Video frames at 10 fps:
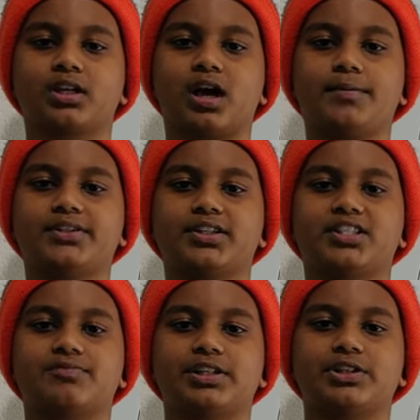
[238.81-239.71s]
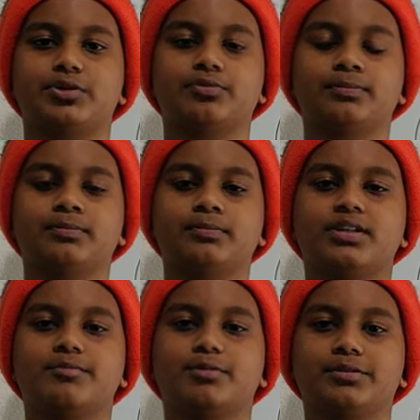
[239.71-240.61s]
comment on this video
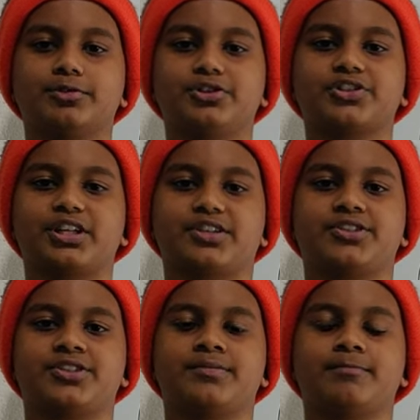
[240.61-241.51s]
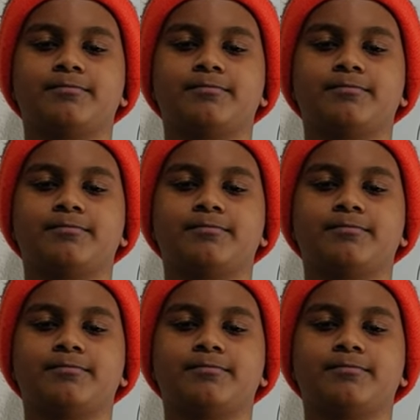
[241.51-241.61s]
and we will discuss.